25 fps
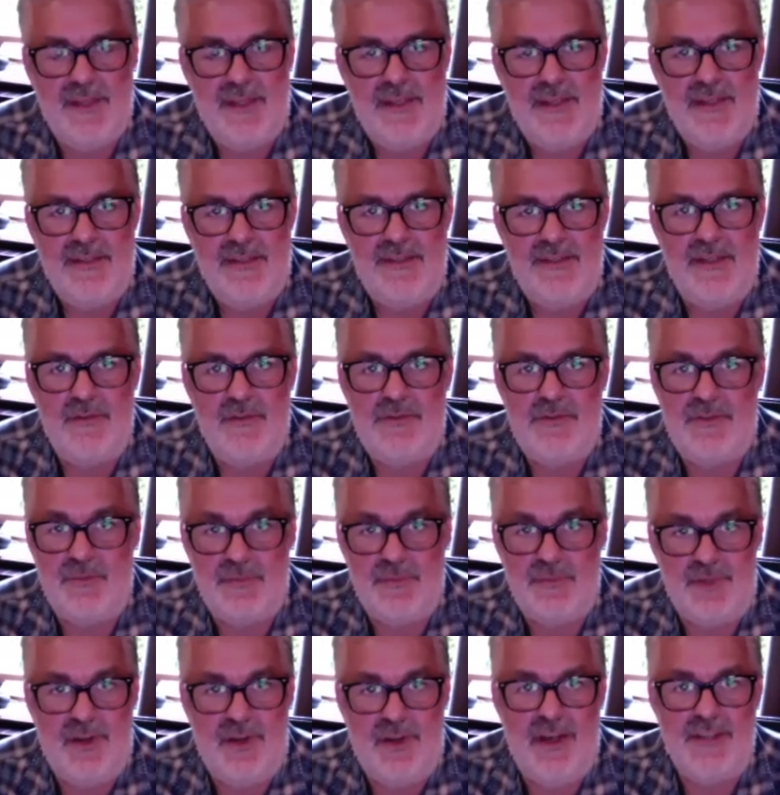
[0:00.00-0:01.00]
That it was
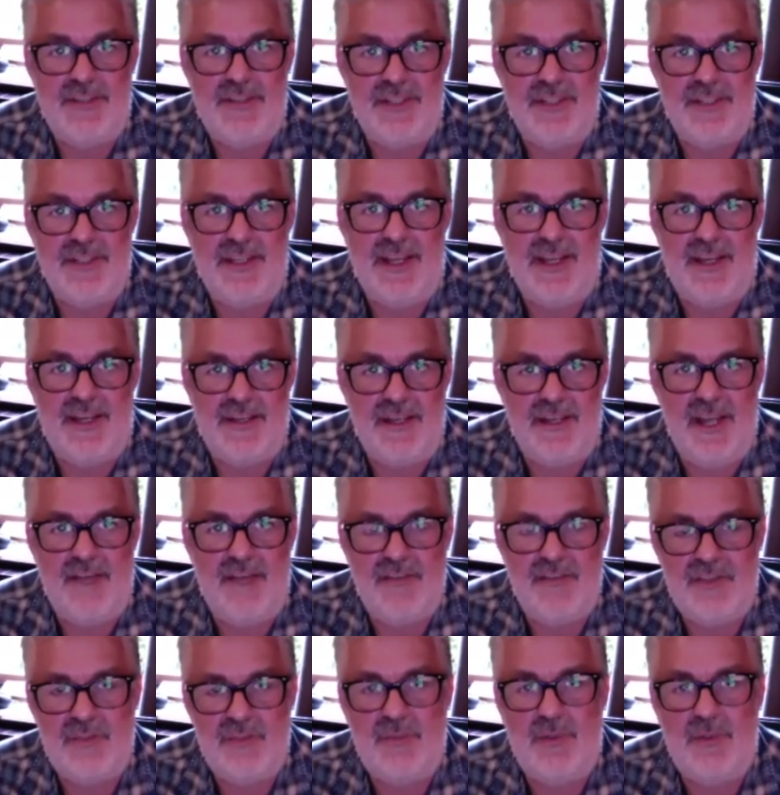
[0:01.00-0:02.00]
surprising and
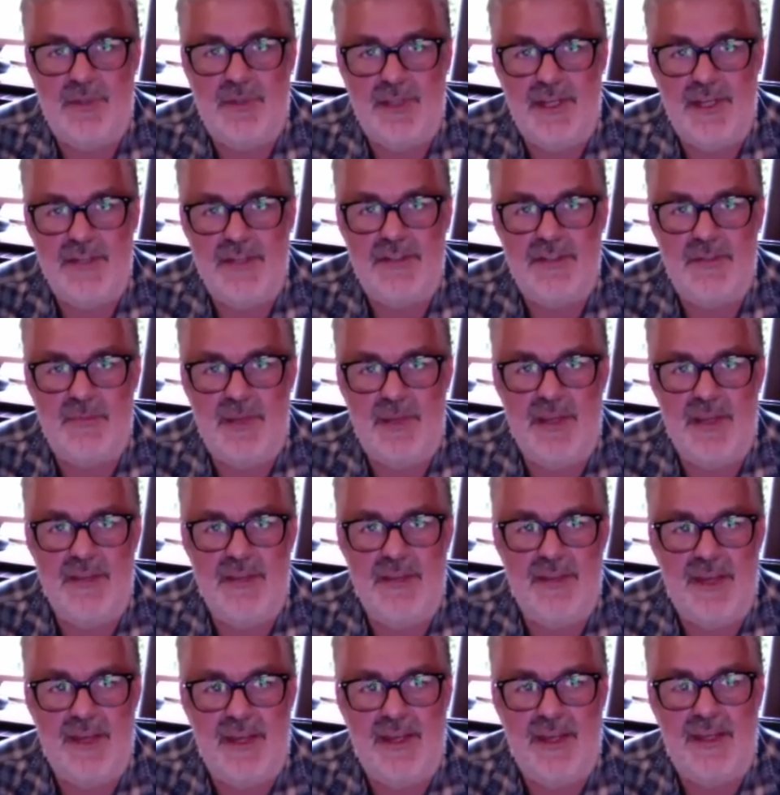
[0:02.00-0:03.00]
inevitable that he should be there.